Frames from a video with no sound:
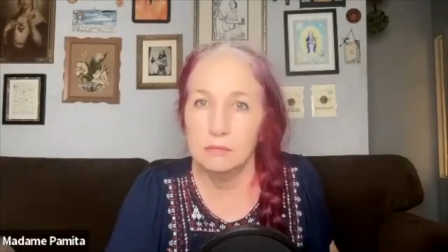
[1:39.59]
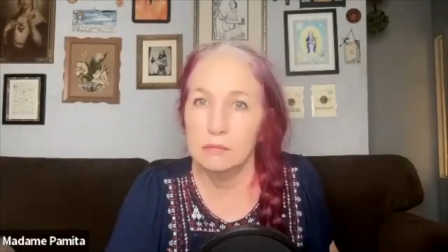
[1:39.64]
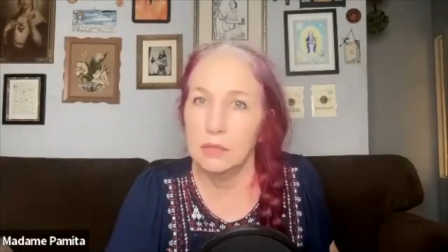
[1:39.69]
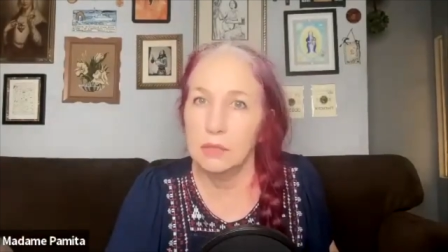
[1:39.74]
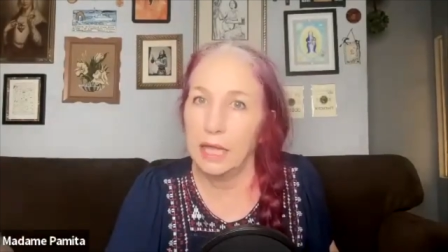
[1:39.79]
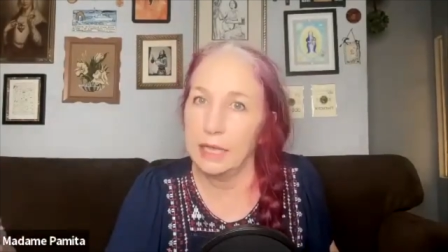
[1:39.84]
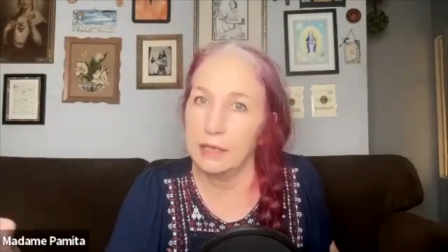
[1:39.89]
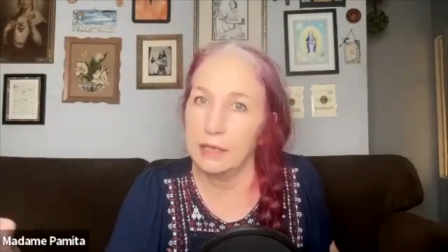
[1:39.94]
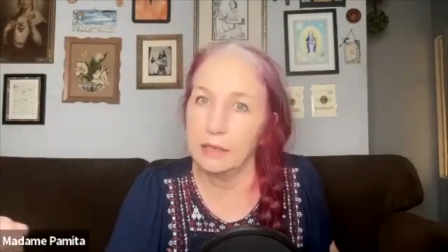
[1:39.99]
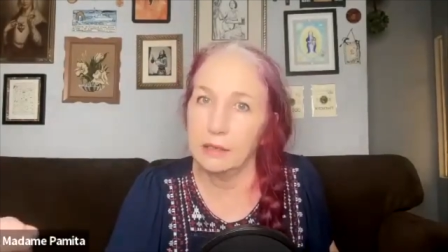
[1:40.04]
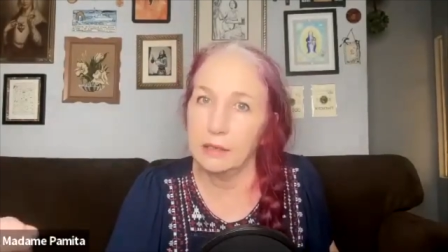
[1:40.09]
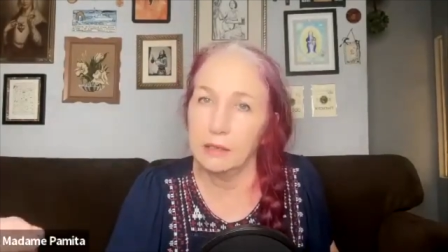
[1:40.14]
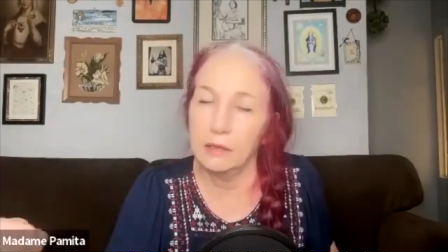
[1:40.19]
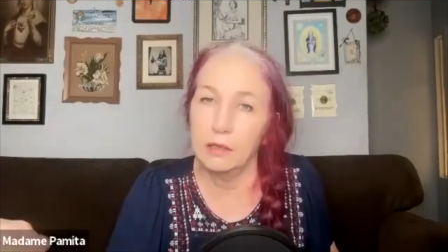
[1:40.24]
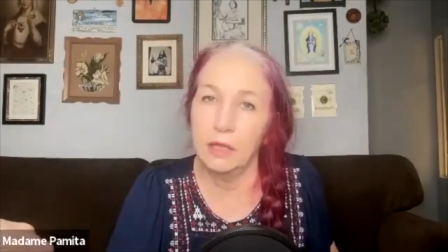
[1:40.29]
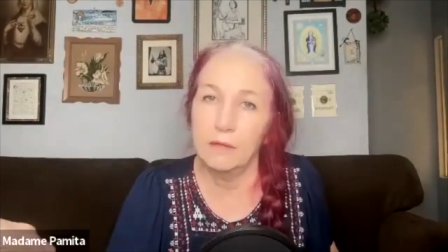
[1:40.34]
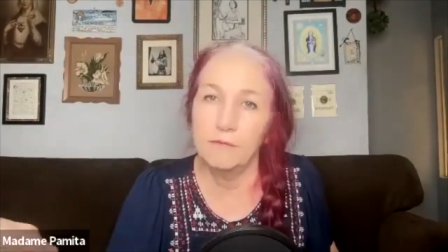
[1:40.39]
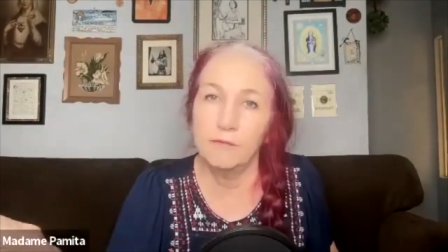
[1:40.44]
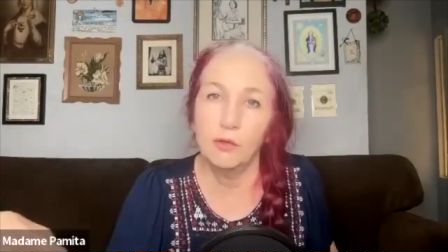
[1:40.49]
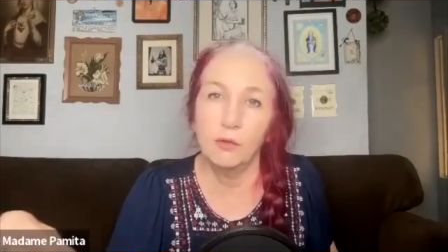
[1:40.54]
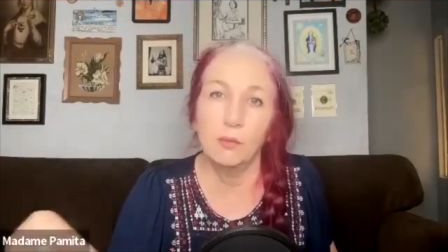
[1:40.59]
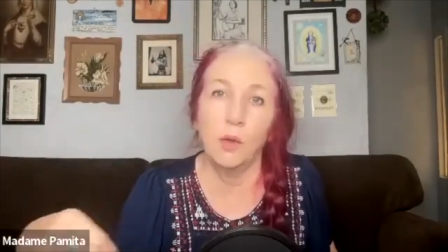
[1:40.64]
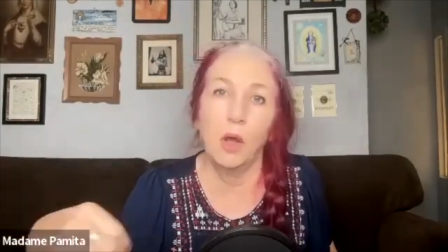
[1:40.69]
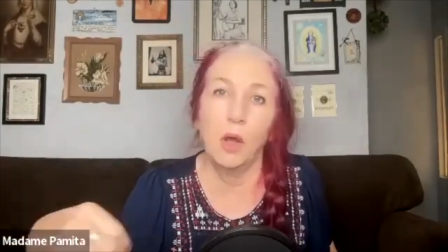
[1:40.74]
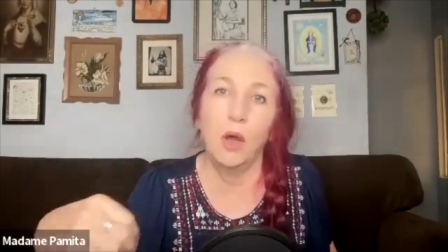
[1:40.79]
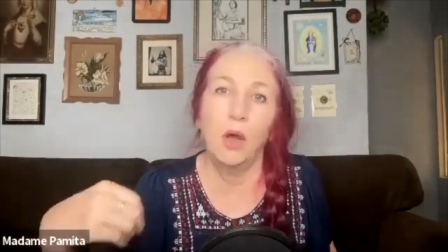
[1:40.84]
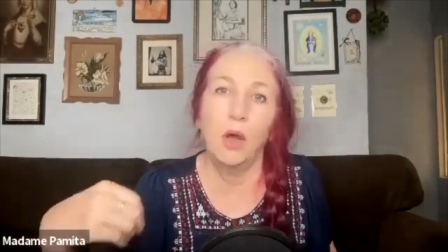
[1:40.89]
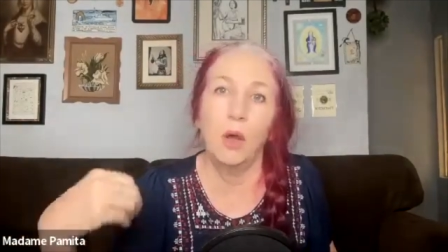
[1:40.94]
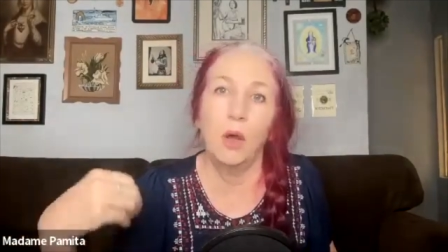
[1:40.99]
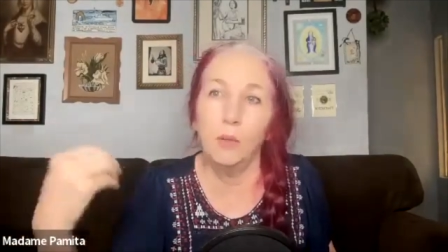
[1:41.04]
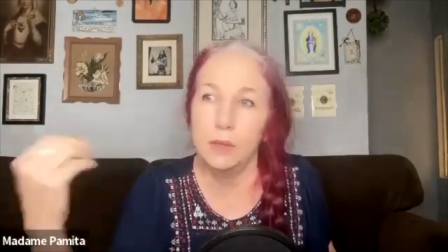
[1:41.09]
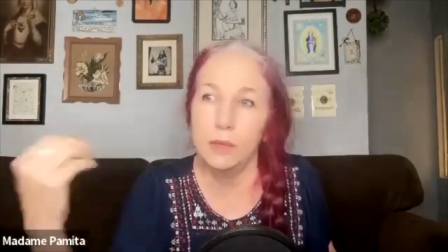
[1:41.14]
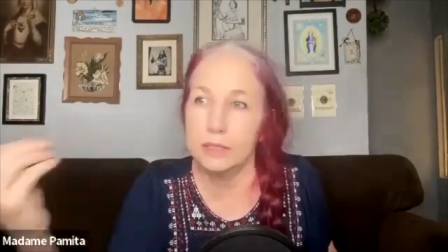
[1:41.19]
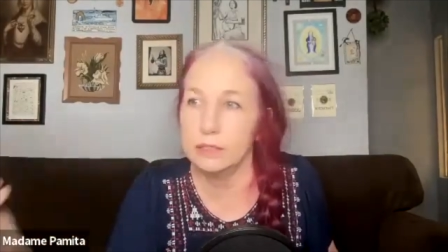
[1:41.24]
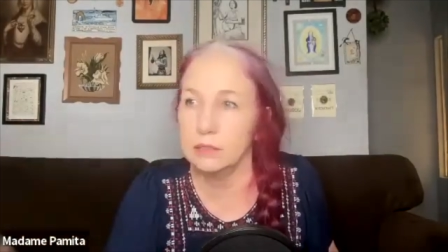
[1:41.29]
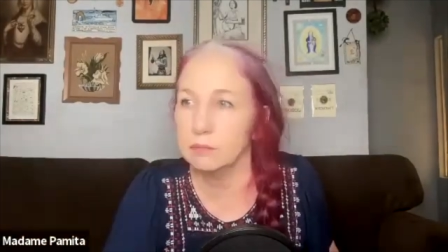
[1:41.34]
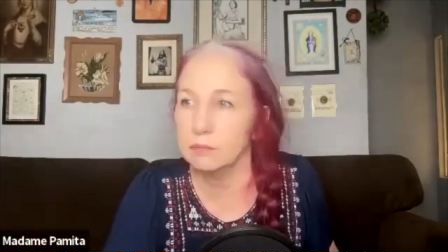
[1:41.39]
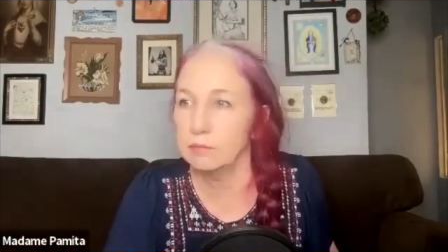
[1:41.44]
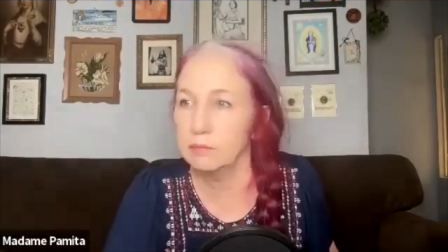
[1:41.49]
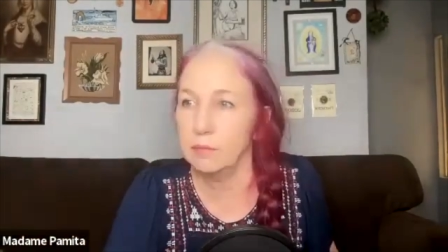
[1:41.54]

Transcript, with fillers: Like if you're always,